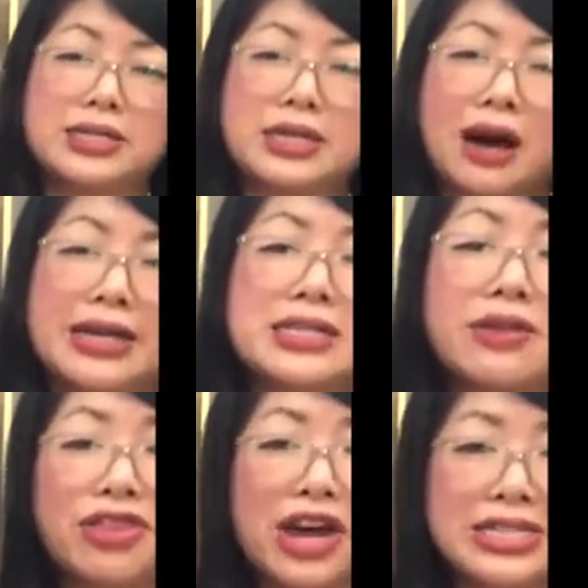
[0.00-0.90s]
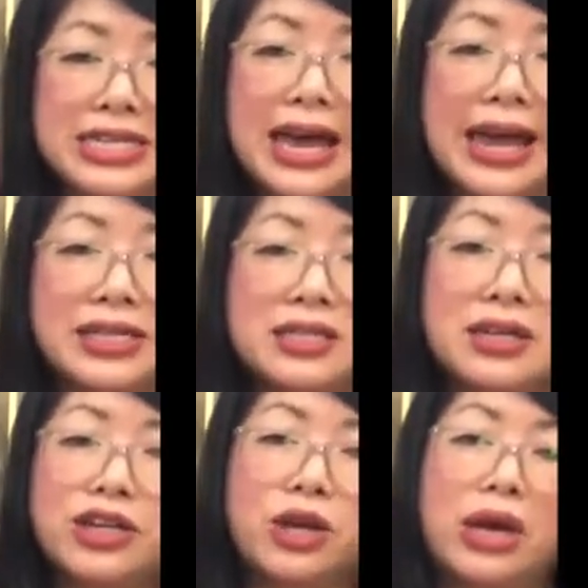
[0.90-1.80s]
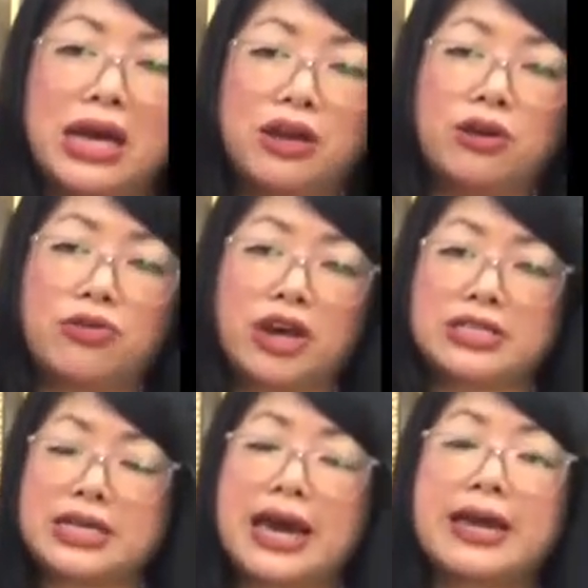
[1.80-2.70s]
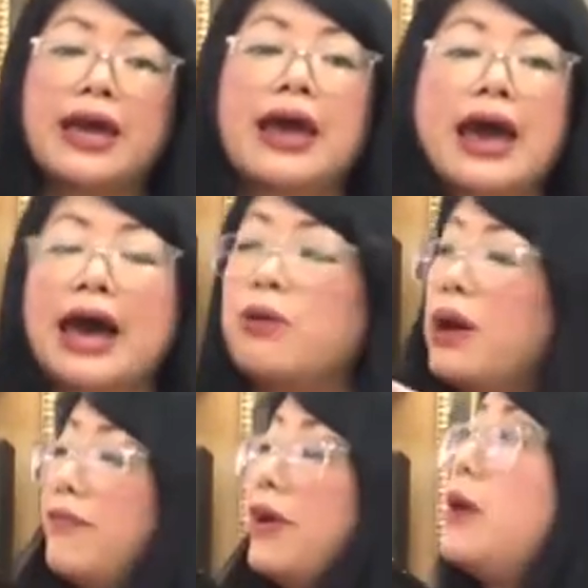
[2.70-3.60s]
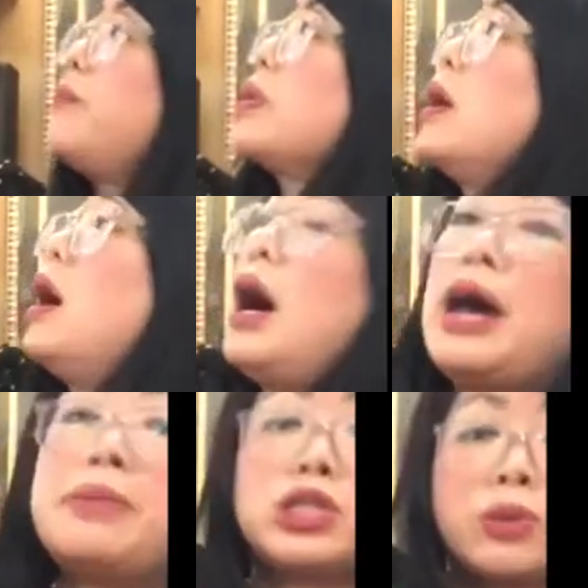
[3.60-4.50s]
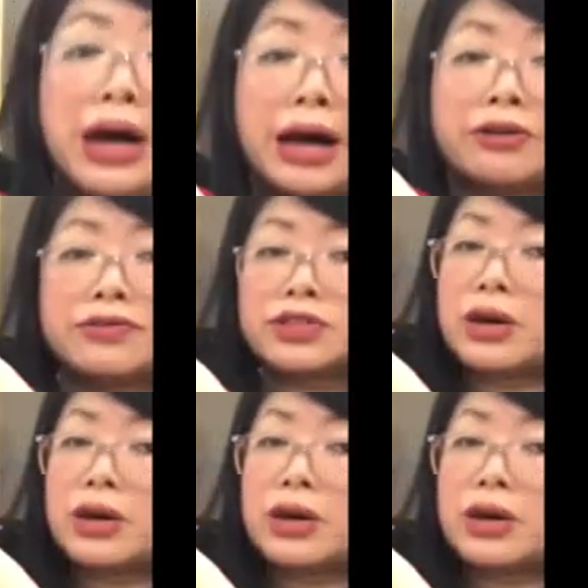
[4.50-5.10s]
signed 38, EU 38. However, I'm a 12, so